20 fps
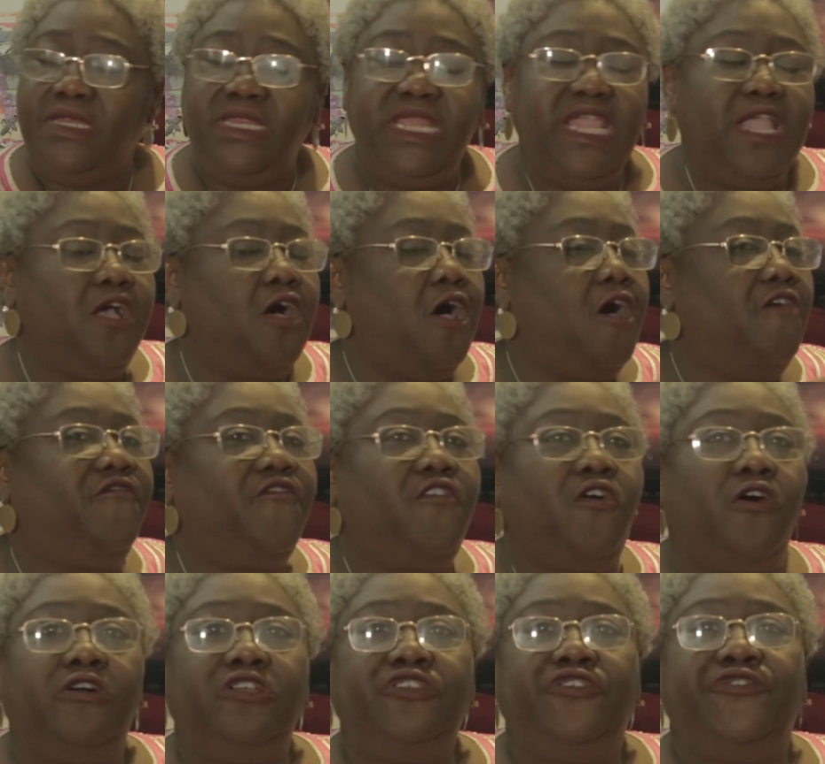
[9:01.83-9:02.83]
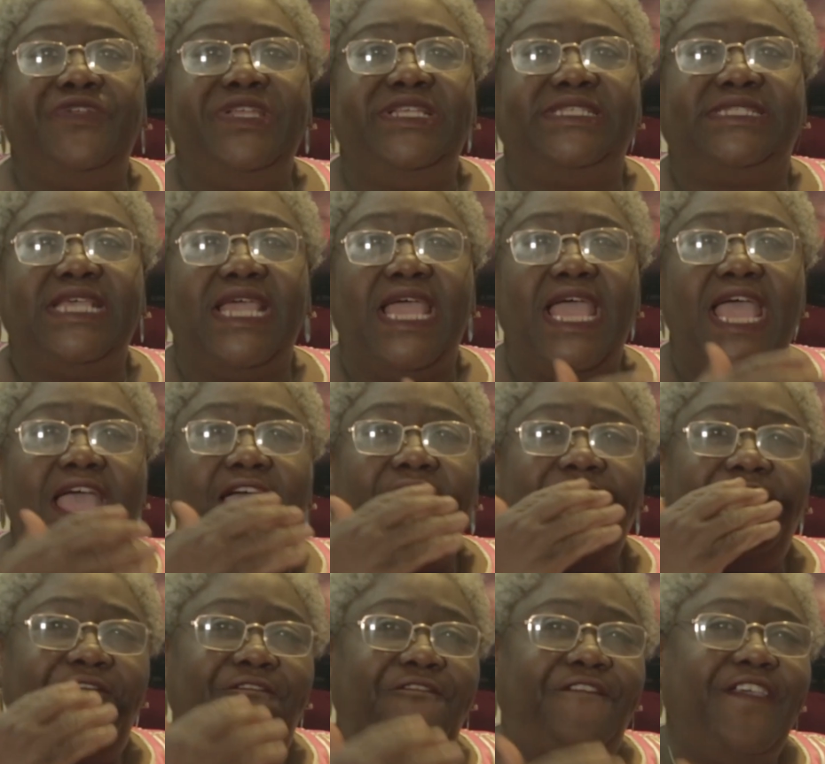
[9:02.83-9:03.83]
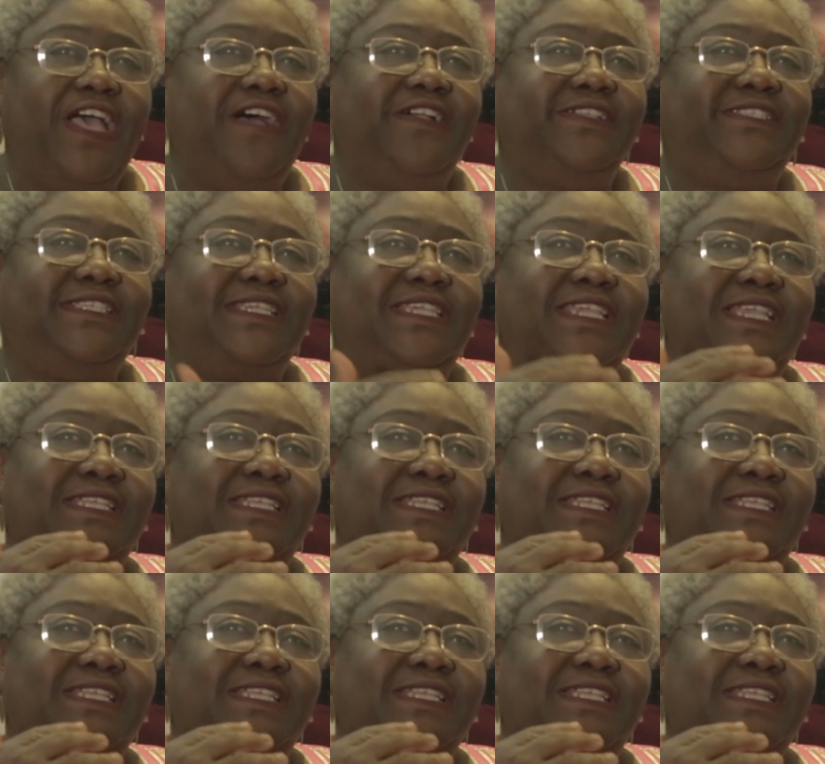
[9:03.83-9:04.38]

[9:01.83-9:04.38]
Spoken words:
The Gulf countries felt